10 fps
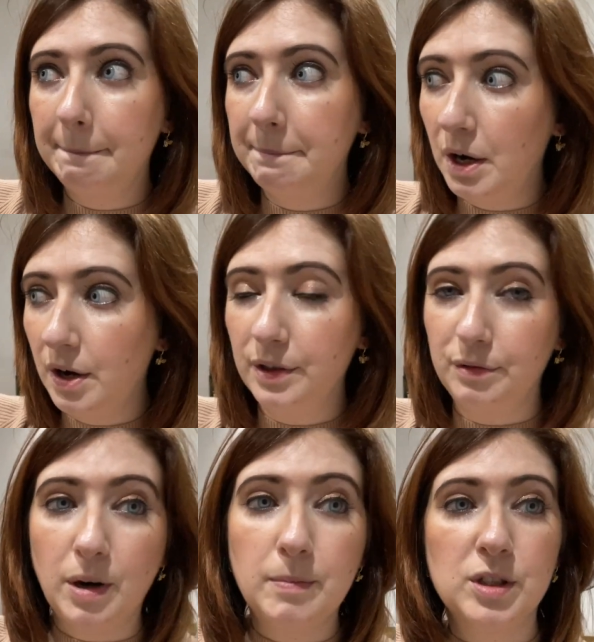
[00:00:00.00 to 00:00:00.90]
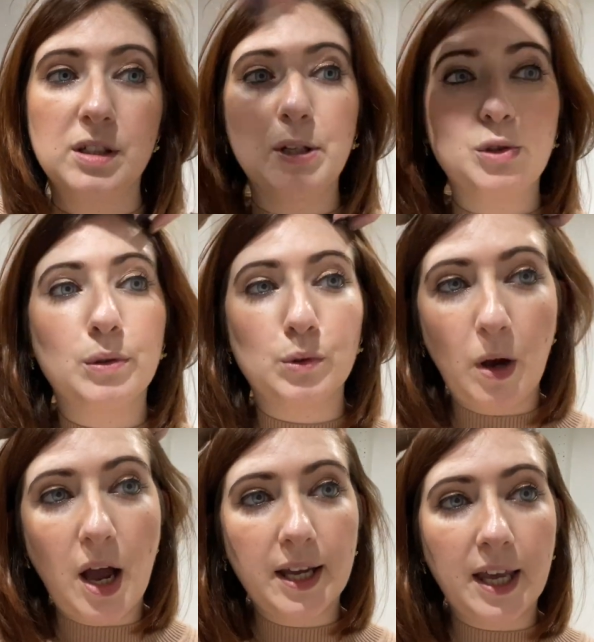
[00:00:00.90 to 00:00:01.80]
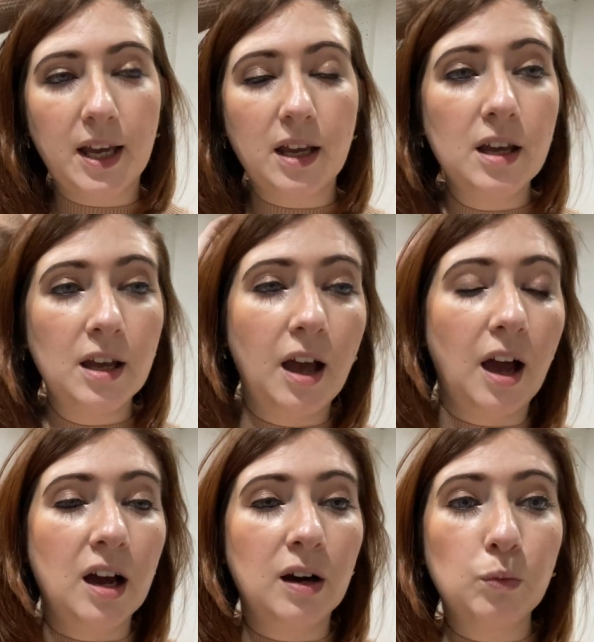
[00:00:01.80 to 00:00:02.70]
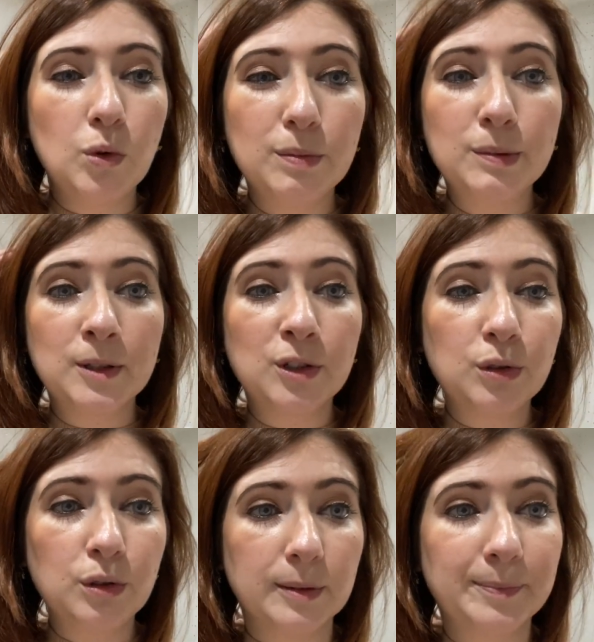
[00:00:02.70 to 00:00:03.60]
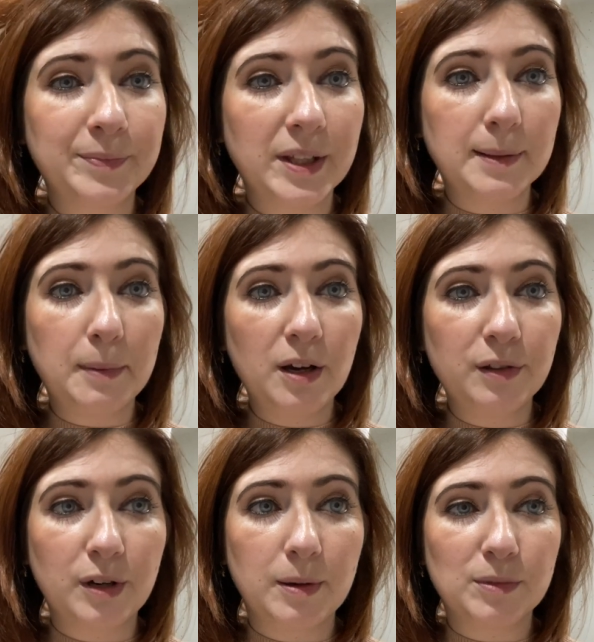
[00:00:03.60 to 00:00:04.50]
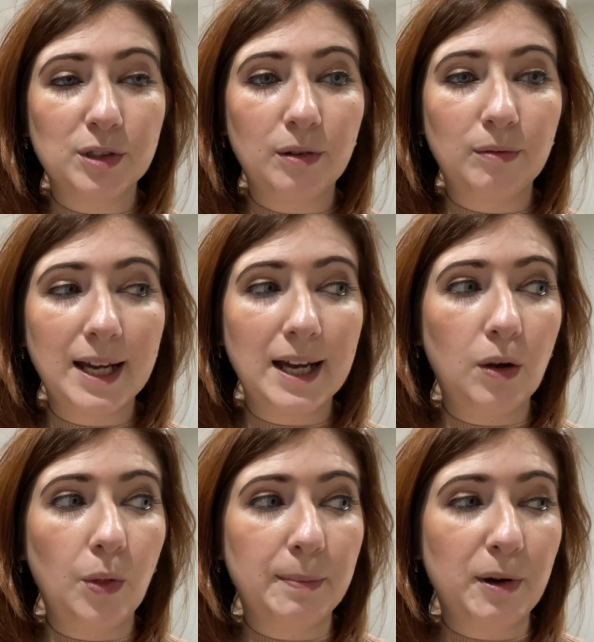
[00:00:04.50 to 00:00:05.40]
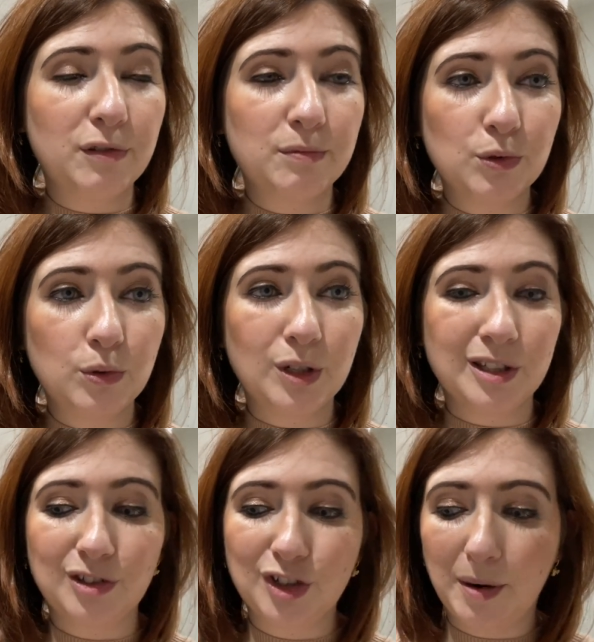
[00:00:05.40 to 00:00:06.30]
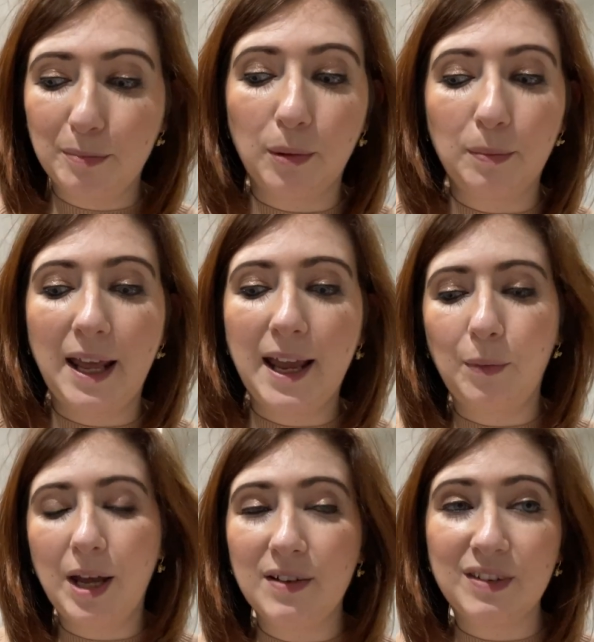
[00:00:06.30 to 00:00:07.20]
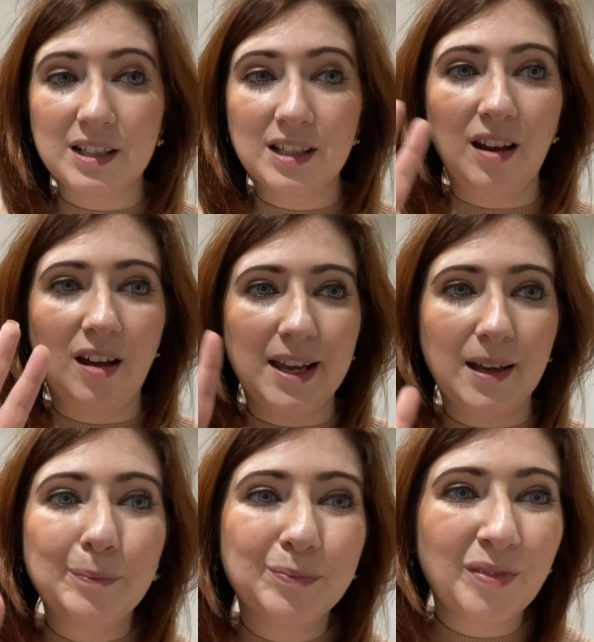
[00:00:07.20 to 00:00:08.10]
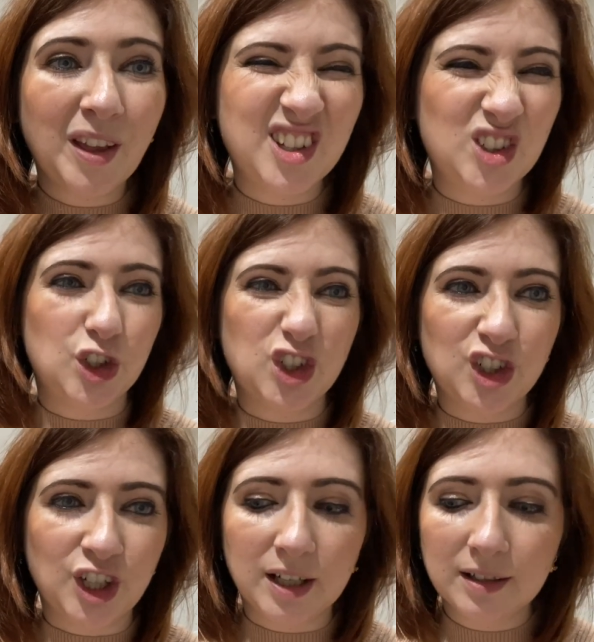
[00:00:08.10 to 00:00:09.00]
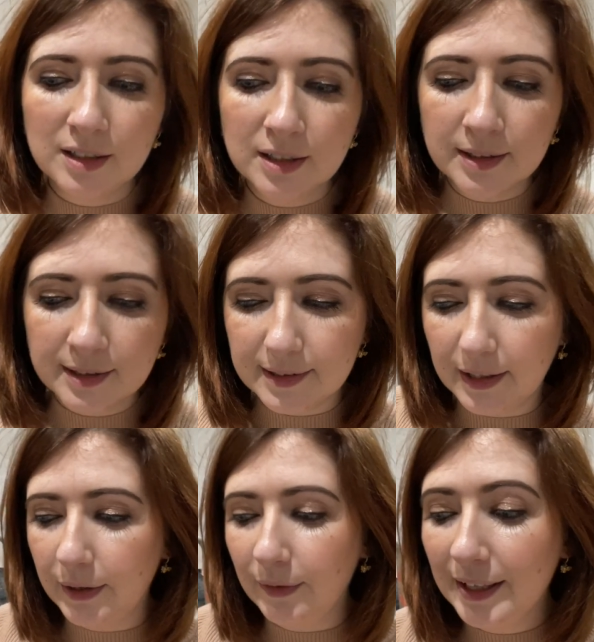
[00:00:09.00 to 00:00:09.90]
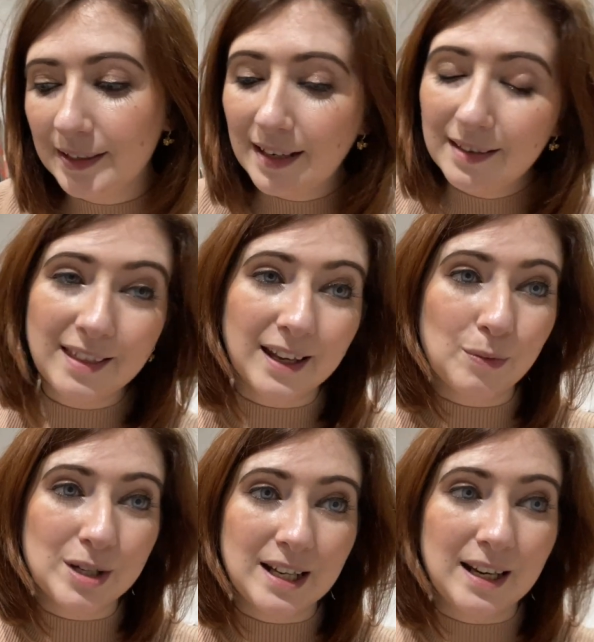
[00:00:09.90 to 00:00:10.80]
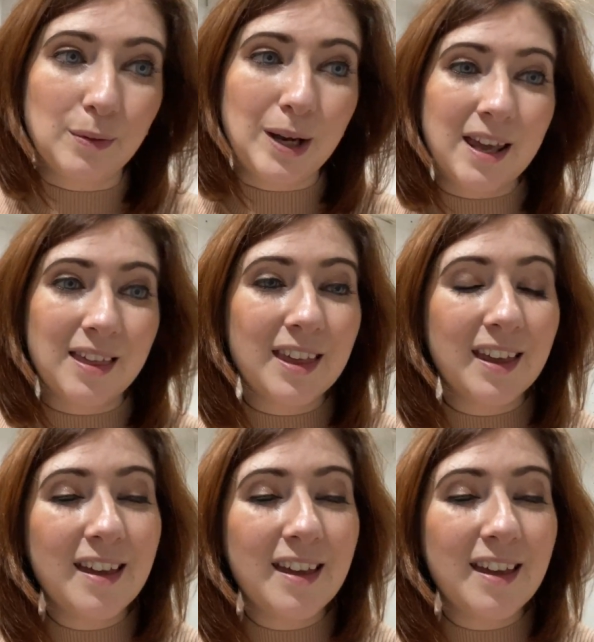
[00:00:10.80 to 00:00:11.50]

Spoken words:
bathroom just to make sure it was working, warped to the door in the bathroom, so now the bathroom door doesn't shut properly and we're having to like zhuzh it. So that's another thing we're dealing with.